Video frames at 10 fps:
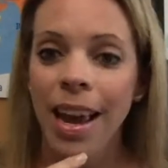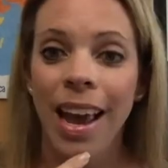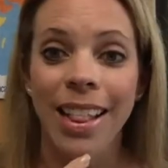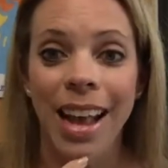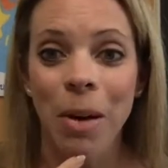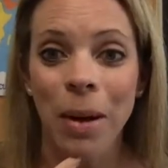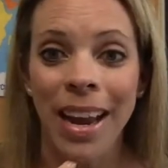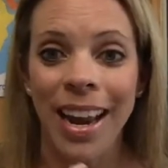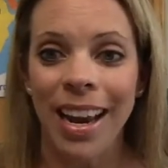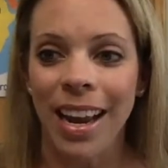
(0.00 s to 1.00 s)
And that
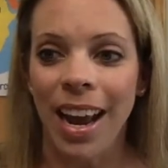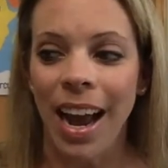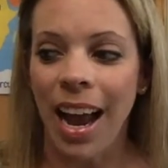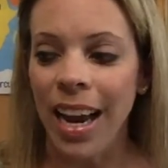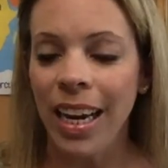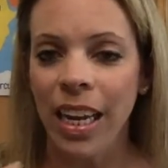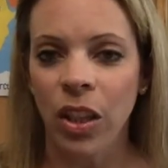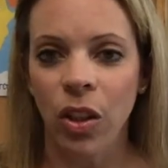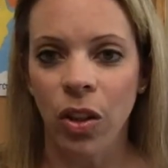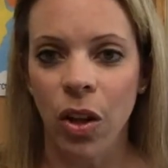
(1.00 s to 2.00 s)
way I
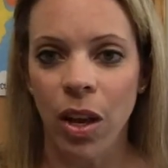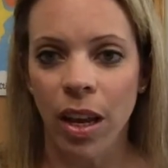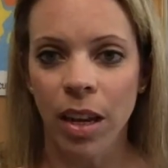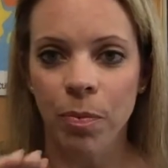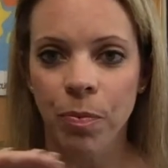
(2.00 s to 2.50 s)
can look